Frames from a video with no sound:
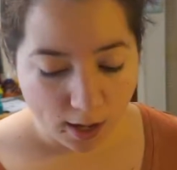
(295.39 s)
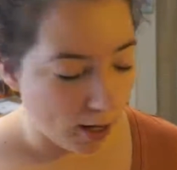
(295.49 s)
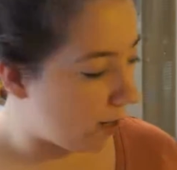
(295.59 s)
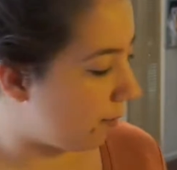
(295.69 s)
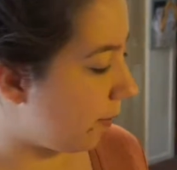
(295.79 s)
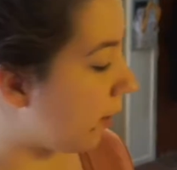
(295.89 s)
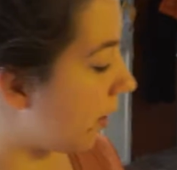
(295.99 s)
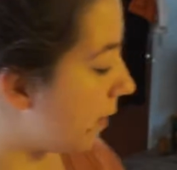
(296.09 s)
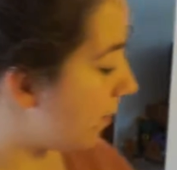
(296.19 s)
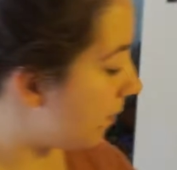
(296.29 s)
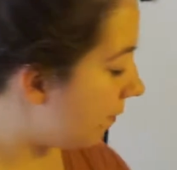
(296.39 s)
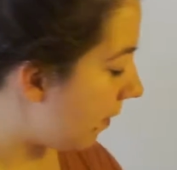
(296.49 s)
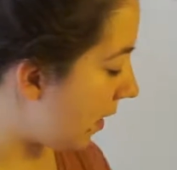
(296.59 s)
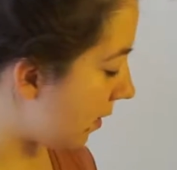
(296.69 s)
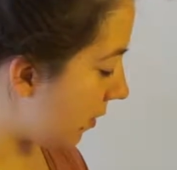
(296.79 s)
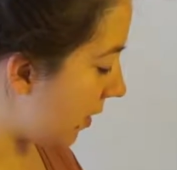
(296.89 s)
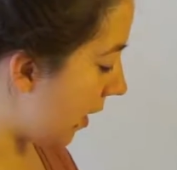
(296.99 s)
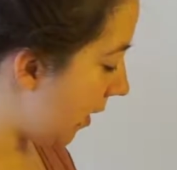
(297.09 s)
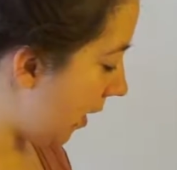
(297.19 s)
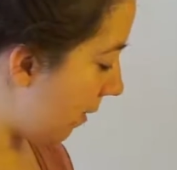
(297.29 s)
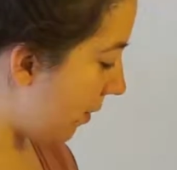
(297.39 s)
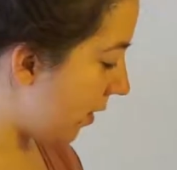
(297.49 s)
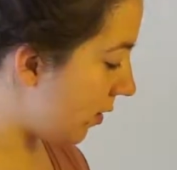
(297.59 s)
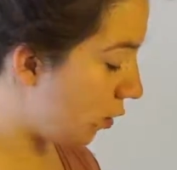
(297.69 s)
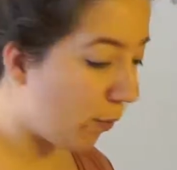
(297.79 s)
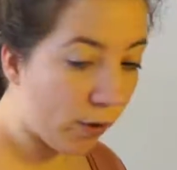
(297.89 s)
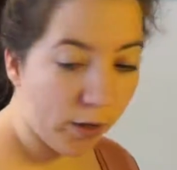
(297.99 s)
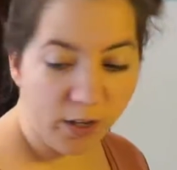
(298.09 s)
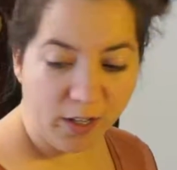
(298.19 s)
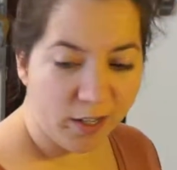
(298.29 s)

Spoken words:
Alright, as I was saying, I'm not super,